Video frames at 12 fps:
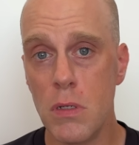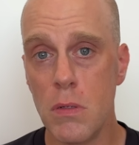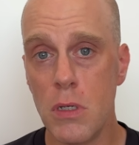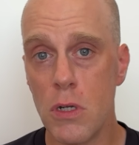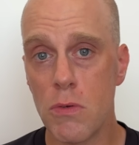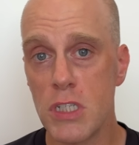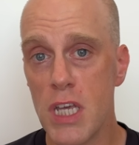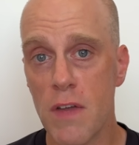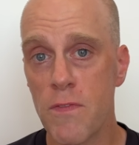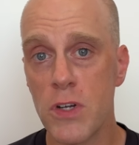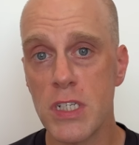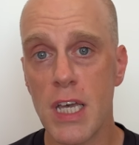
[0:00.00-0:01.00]
you know,
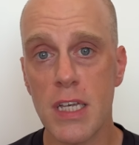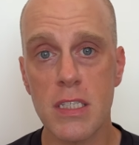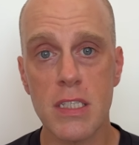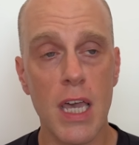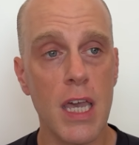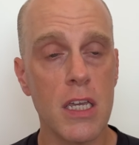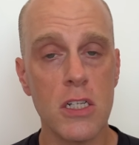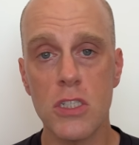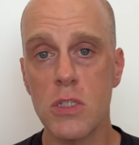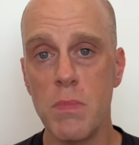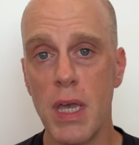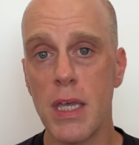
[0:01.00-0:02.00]
tech for tech's sake and
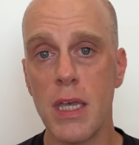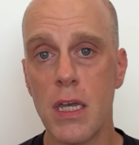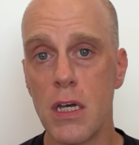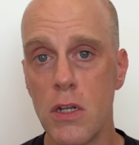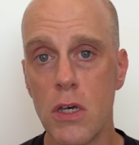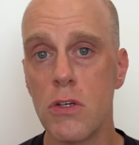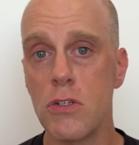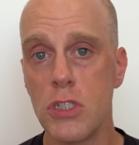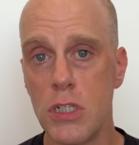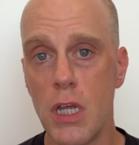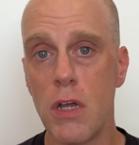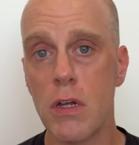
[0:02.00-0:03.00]
just making another
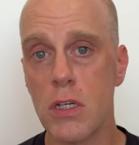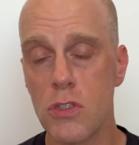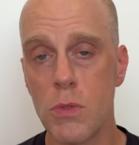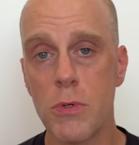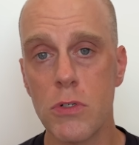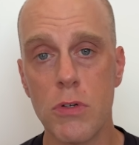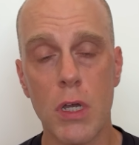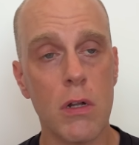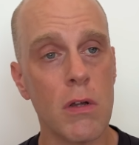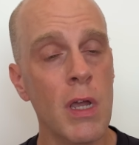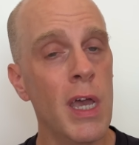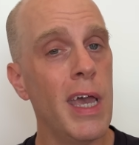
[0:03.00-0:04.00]
generic super
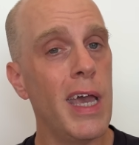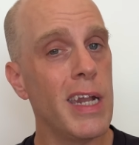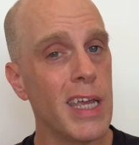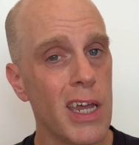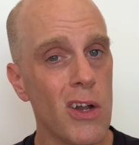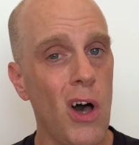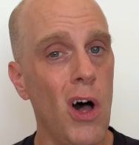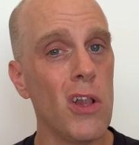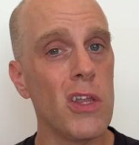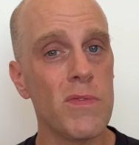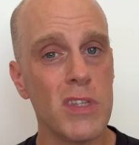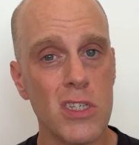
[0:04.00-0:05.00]
trainer, and again,
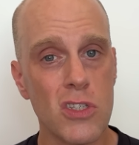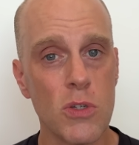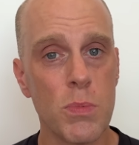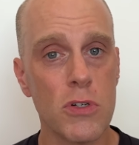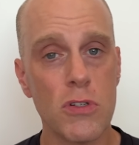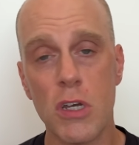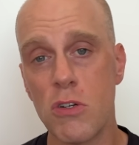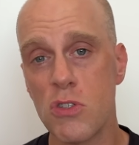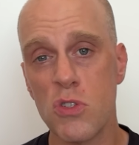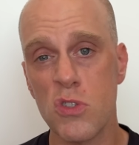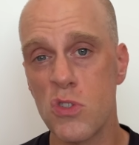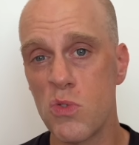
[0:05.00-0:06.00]
all of these super
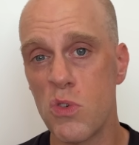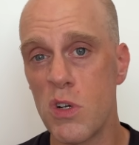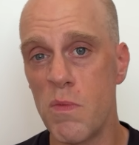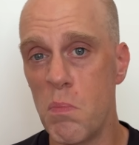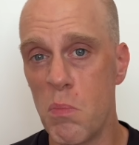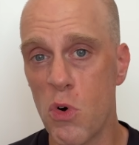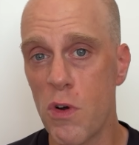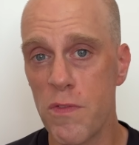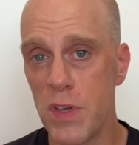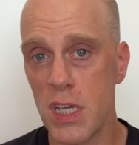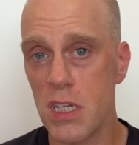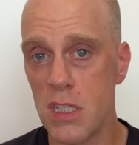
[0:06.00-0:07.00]
trainers are sort of
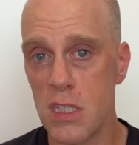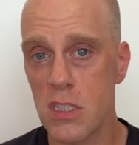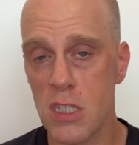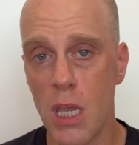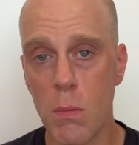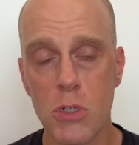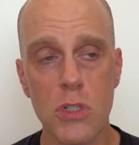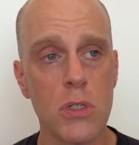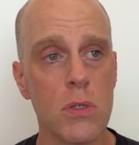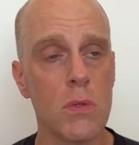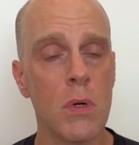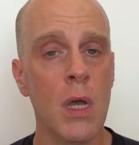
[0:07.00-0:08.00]
morphing into the same
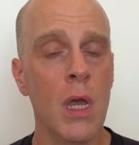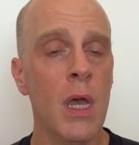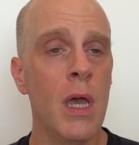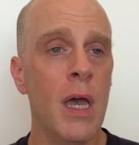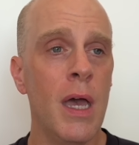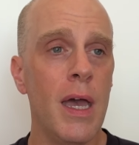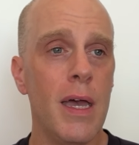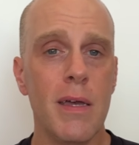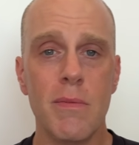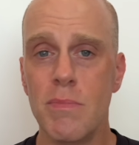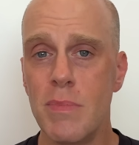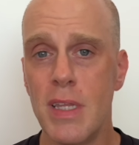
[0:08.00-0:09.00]
shoe,
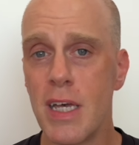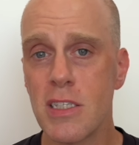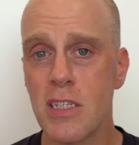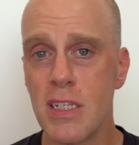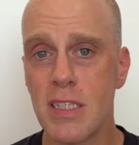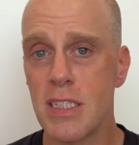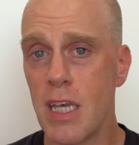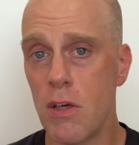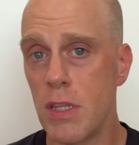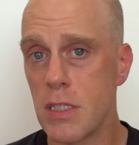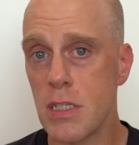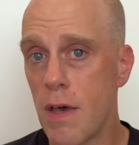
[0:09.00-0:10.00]
that's going to sell.
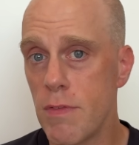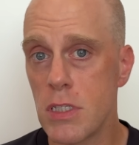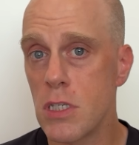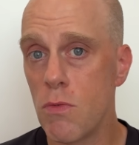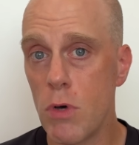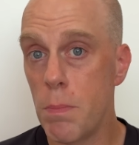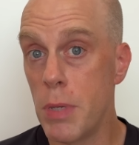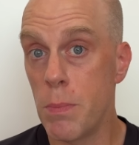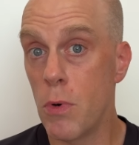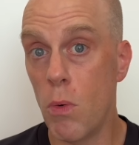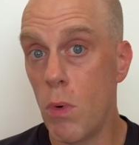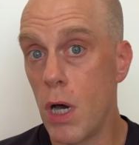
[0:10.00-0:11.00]
That's obviously what
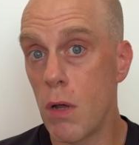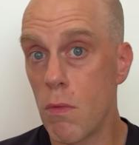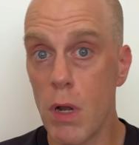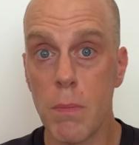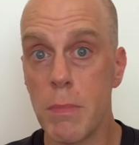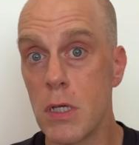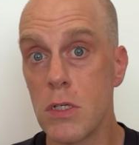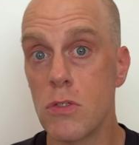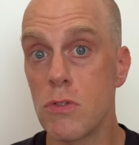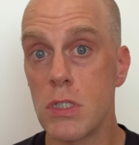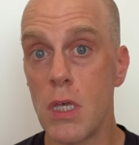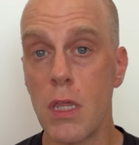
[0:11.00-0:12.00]
people want, right? Because
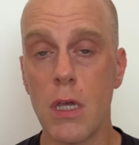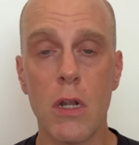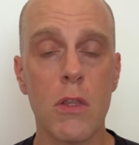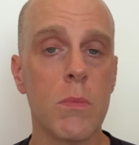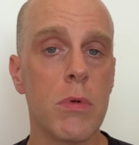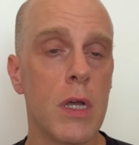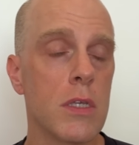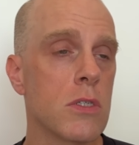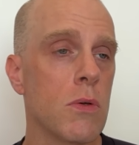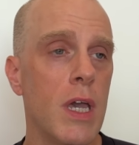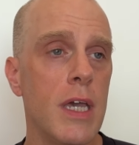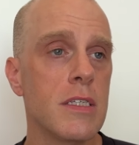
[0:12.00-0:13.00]
they're selling another brand.
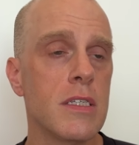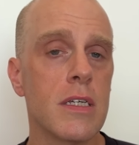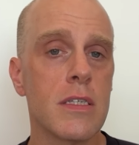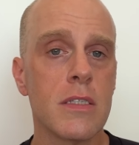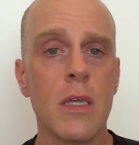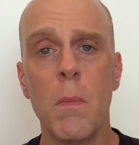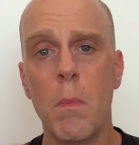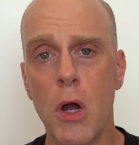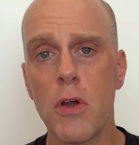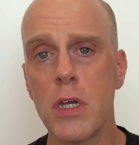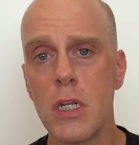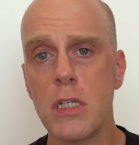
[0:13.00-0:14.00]
So Asics
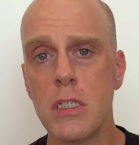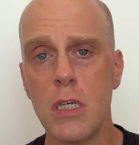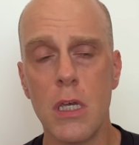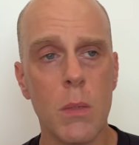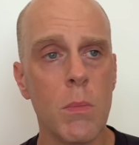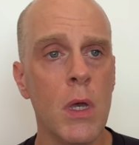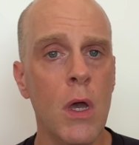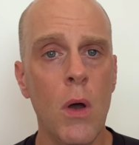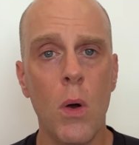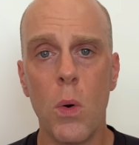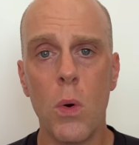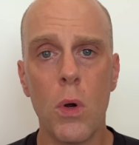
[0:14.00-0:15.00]
marketing team,
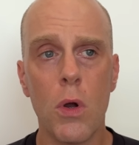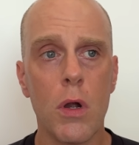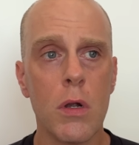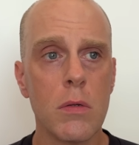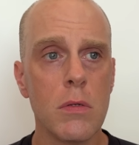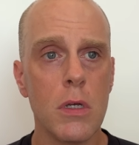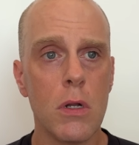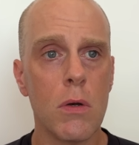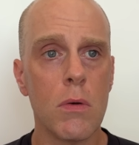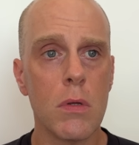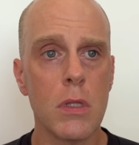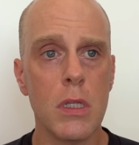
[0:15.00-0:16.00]
or, you
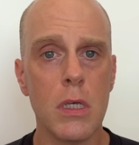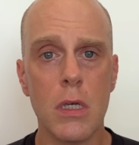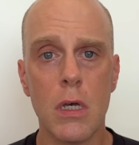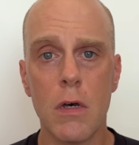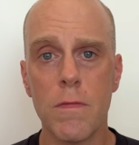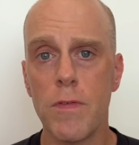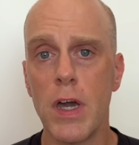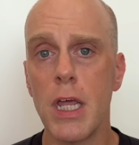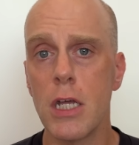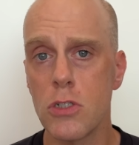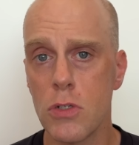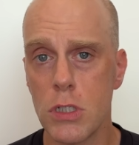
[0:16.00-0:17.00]
know, the
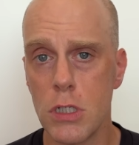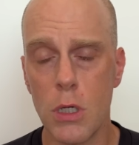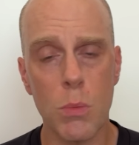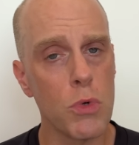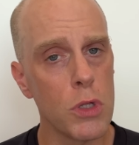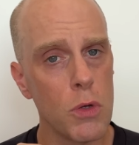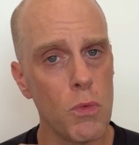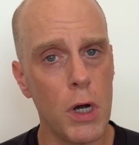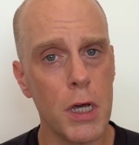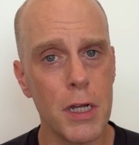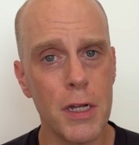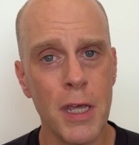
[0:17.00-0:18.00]
financial team, really
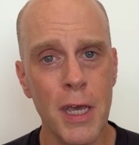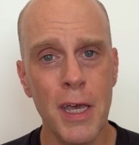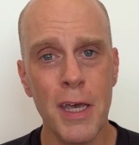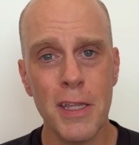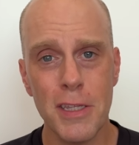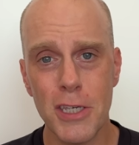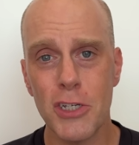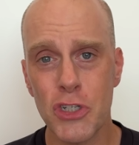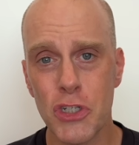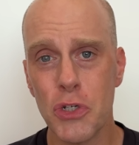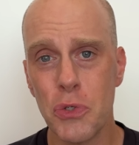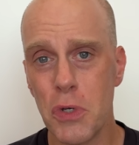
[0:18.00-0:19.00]
wanted this
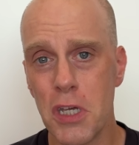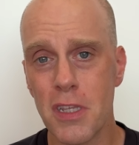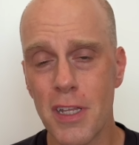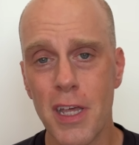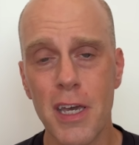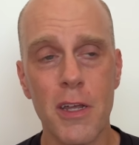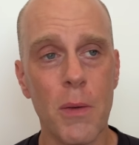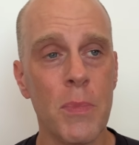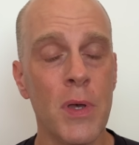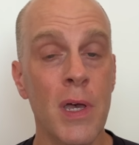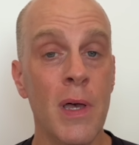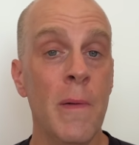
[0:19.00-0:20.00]
shoe in the lineup.
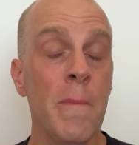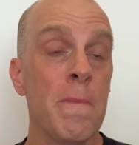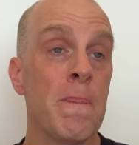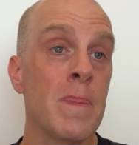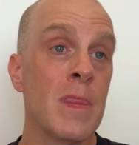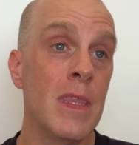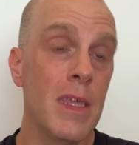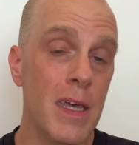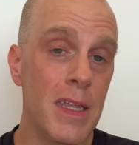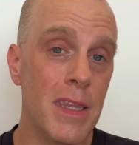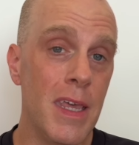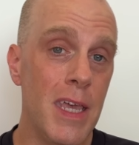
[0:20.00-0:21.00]

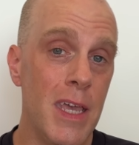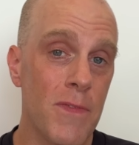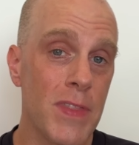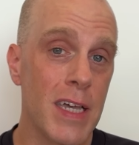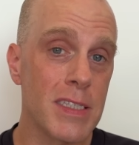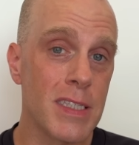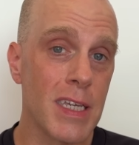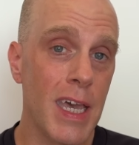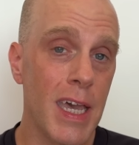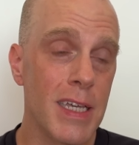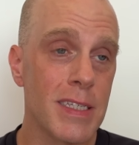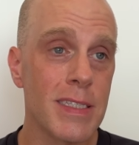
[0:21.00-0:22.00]
If that's the
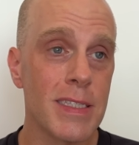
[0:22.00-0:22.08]
case,